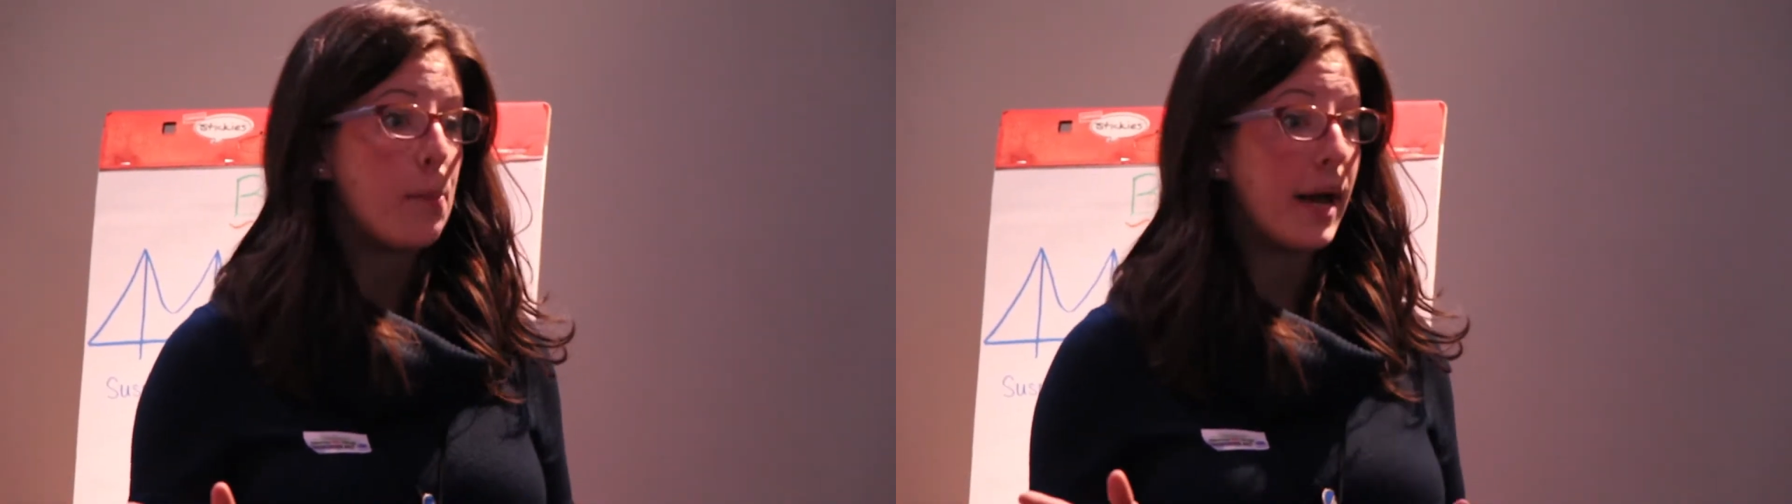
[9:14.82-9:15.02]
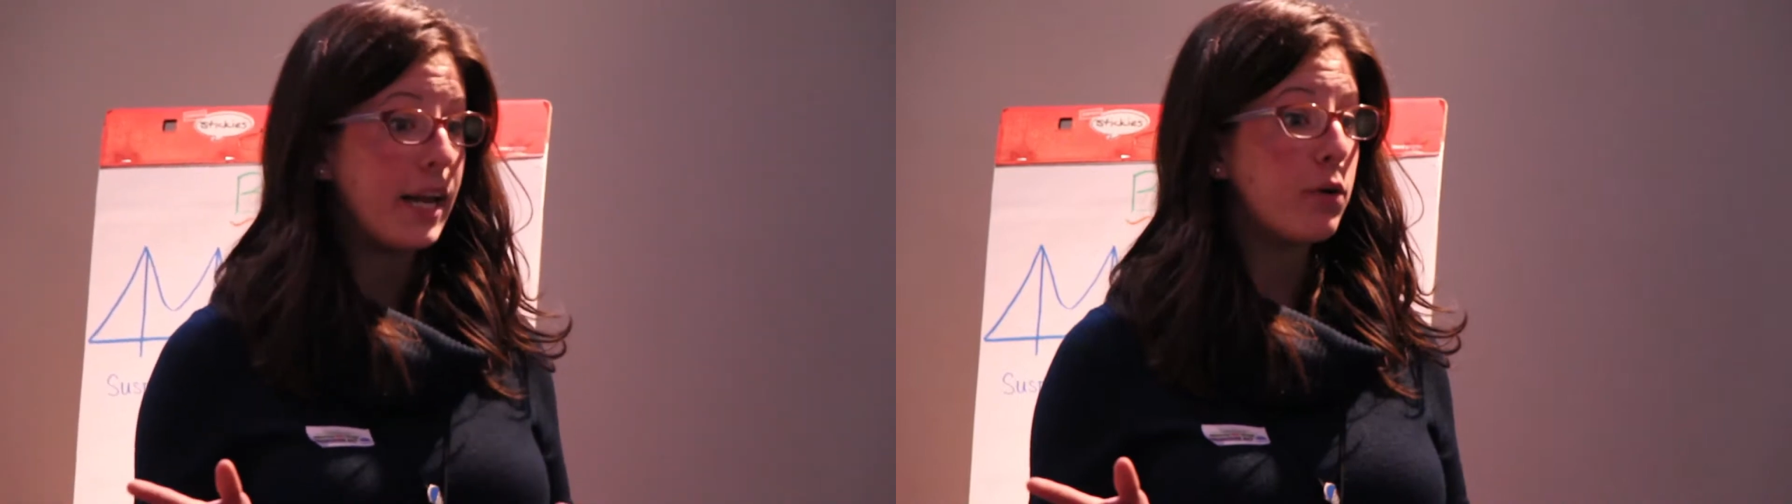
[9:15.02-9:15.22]

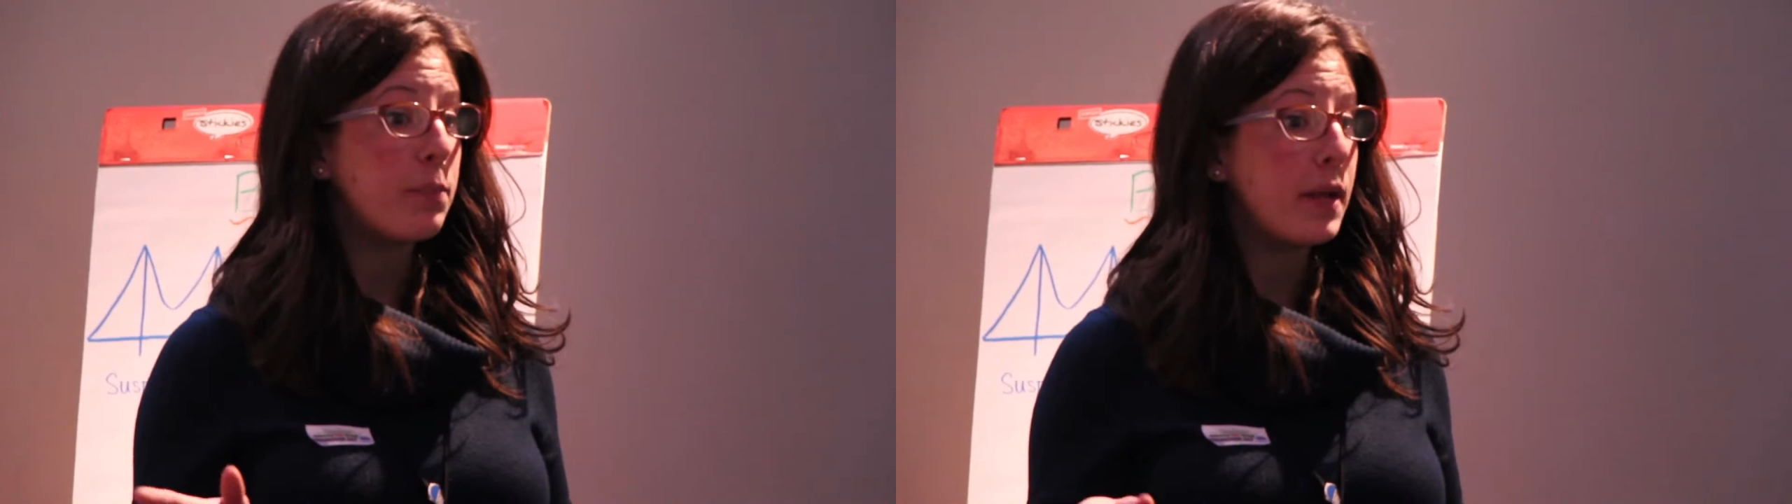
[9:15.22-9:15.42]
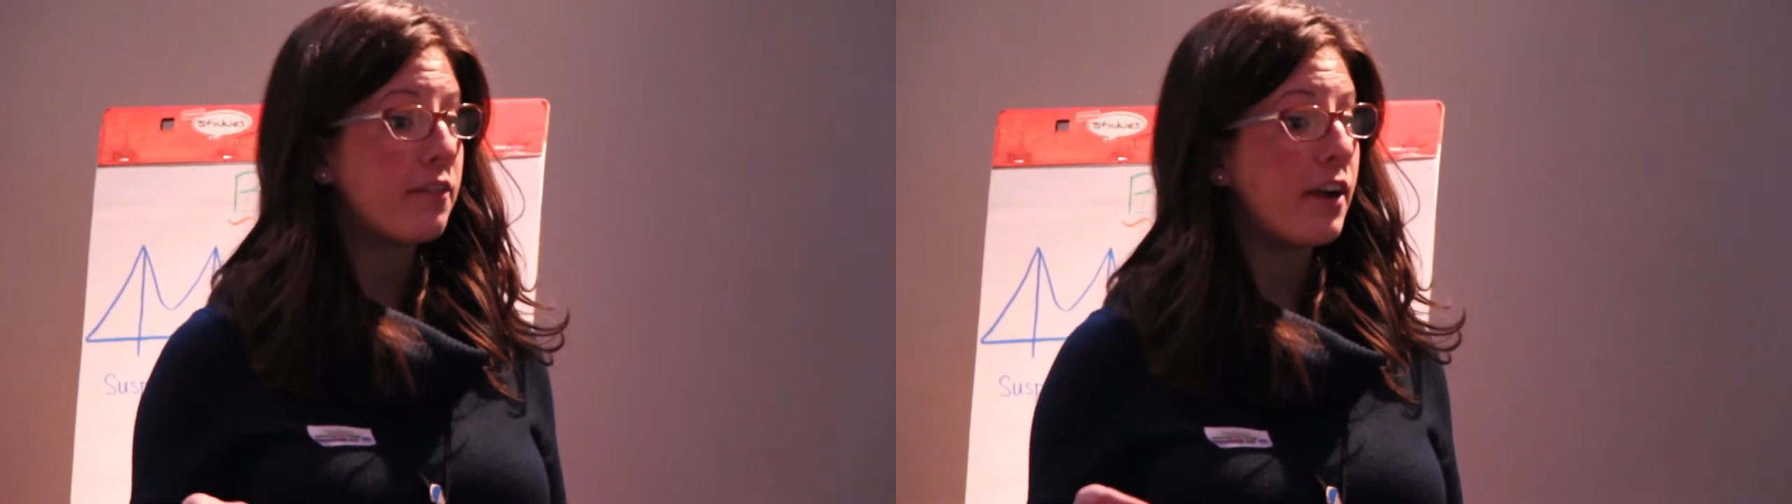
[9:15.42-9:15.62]
But it would
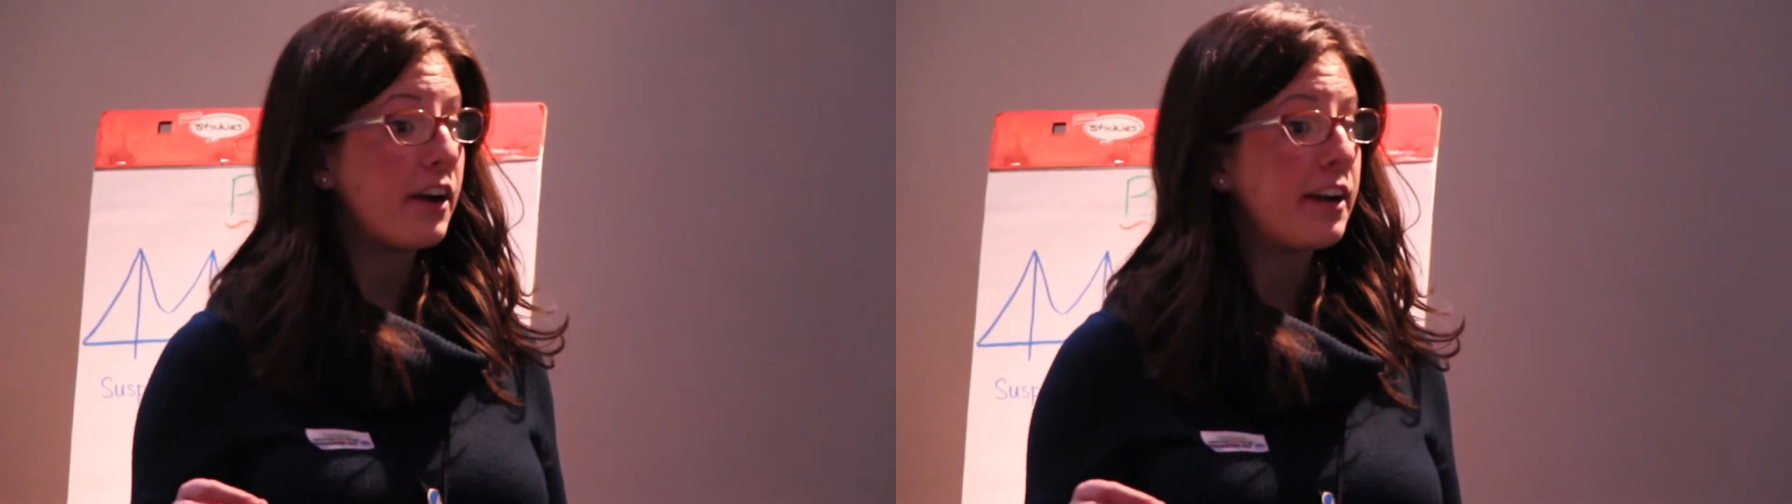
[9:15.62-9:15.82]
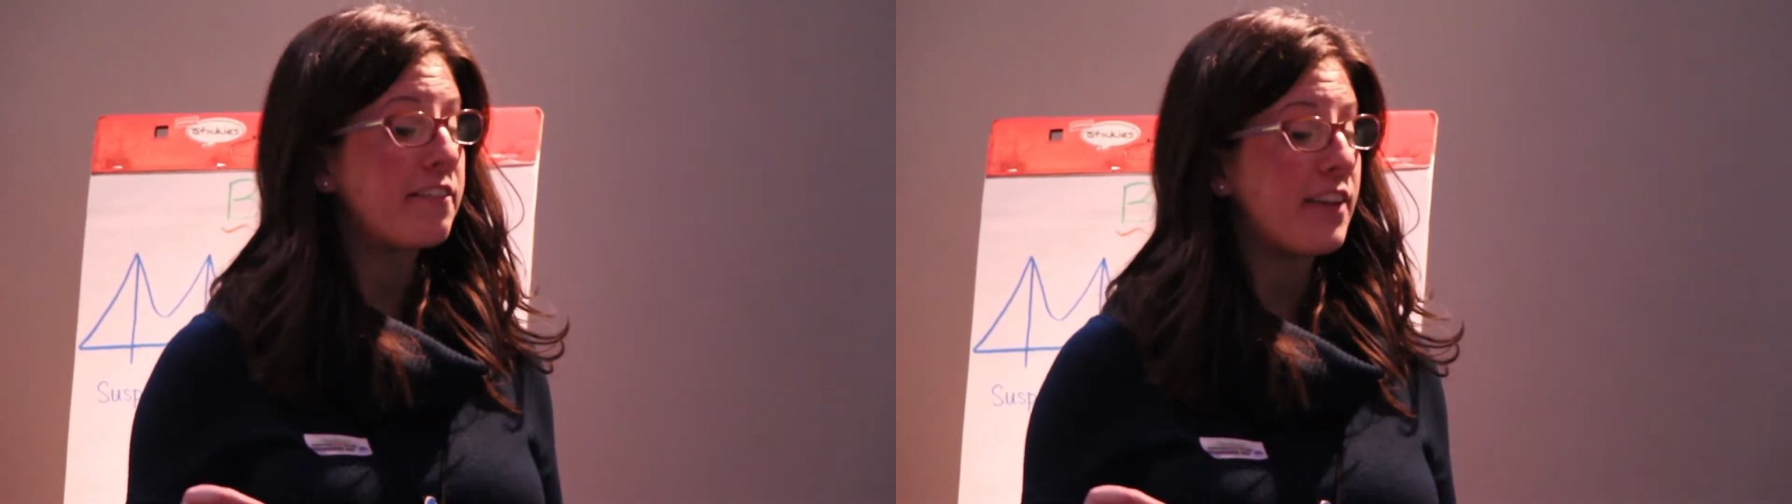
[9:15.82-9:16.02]
be a
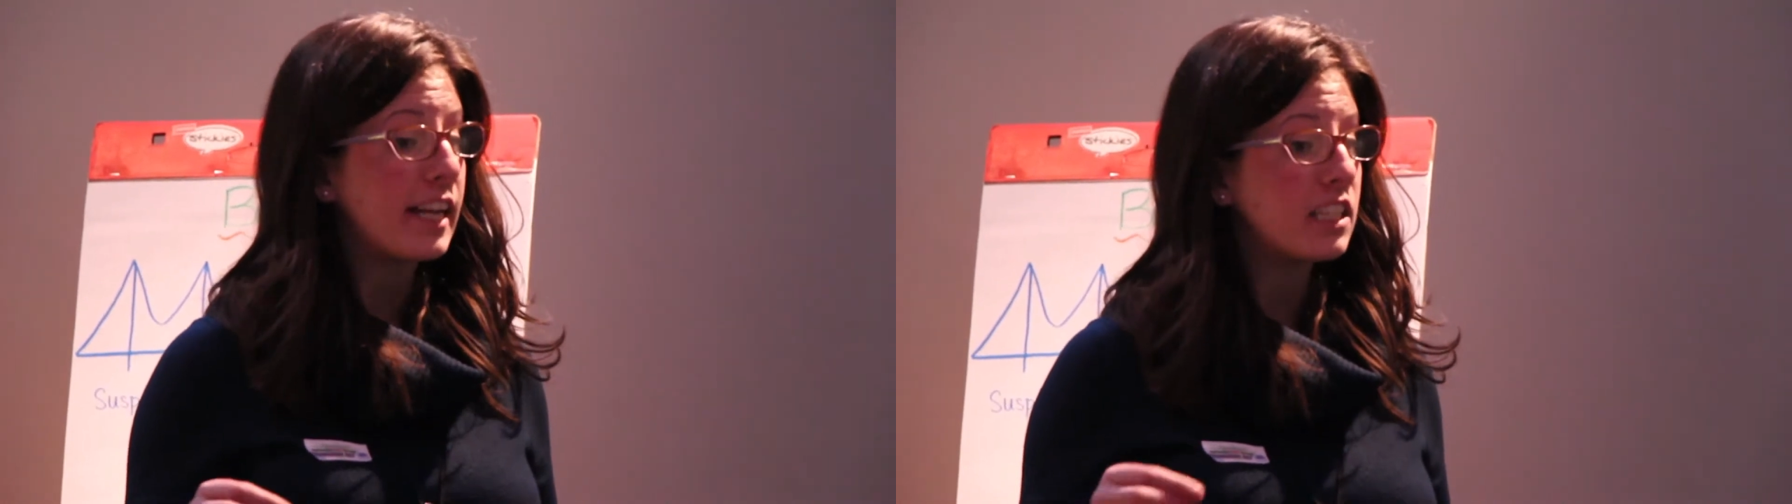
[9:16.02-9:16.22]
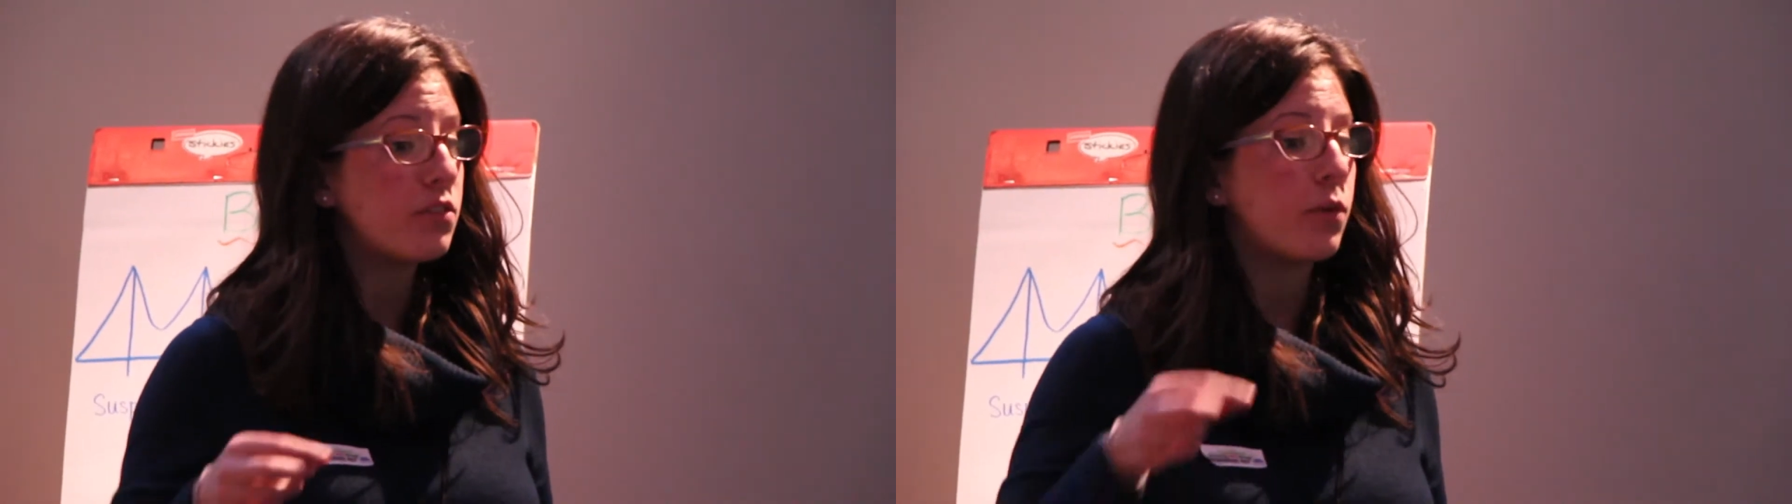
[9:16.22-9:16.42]
very
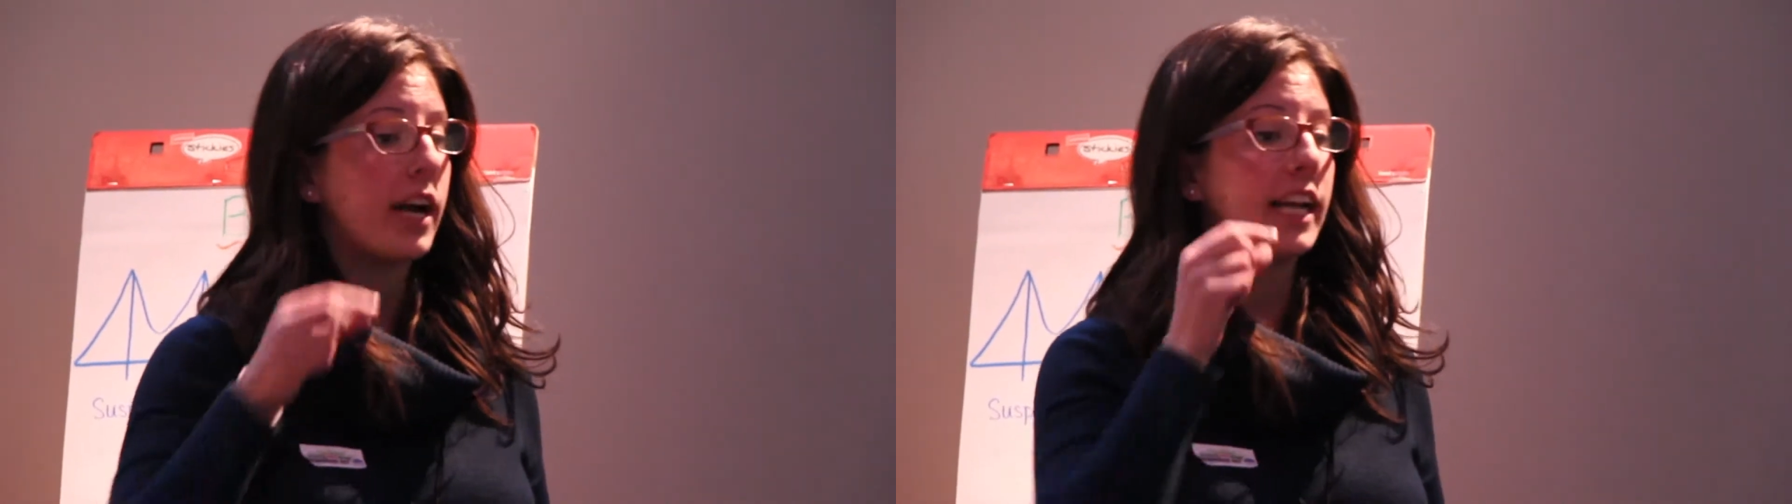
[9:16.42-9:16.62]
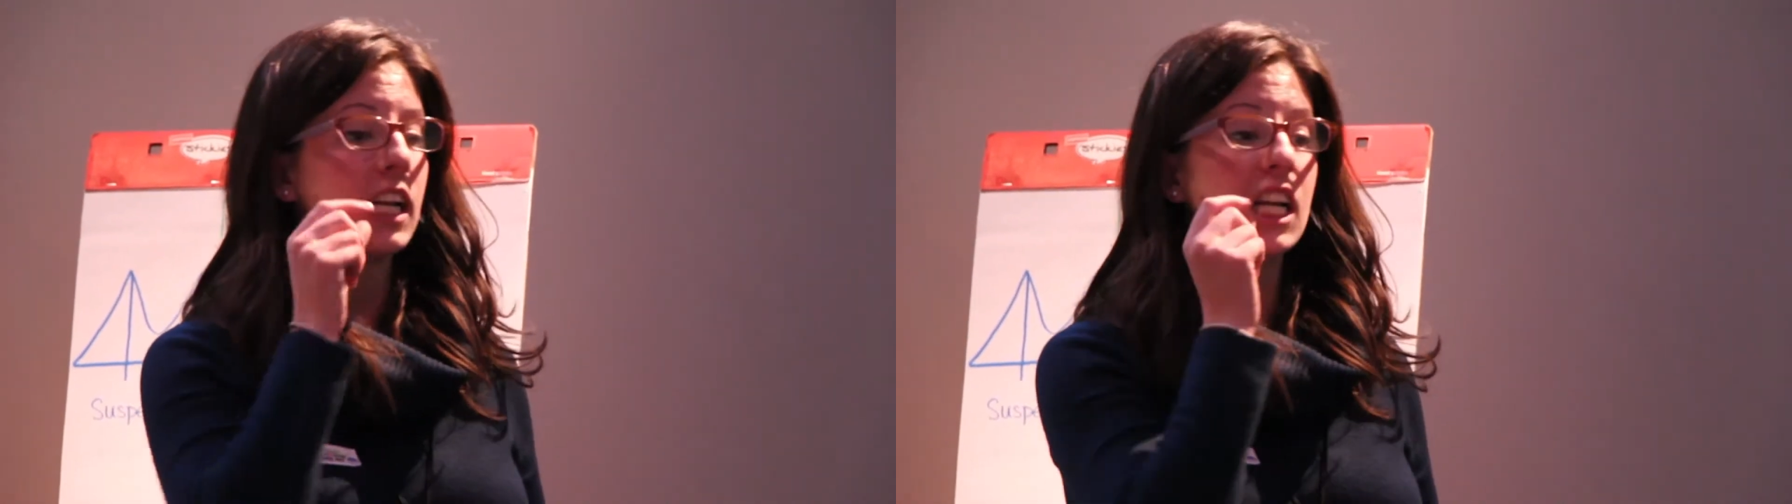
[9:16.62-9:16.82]
effective
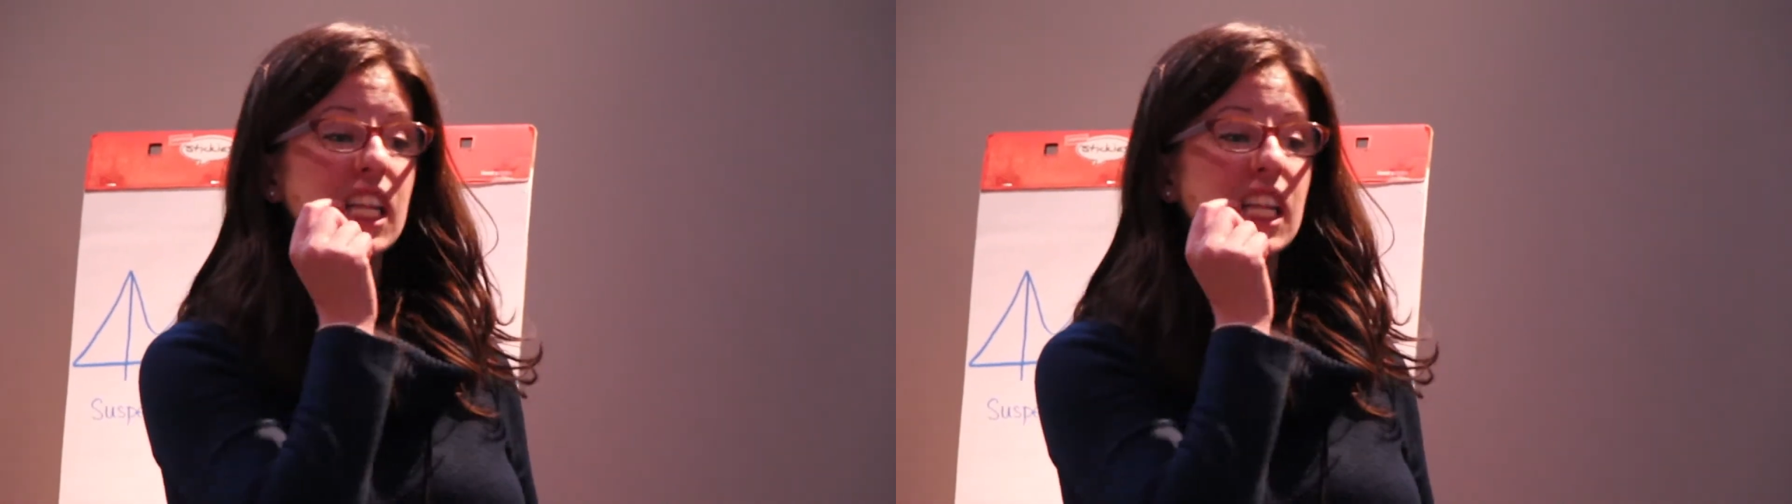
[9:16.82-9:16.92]
one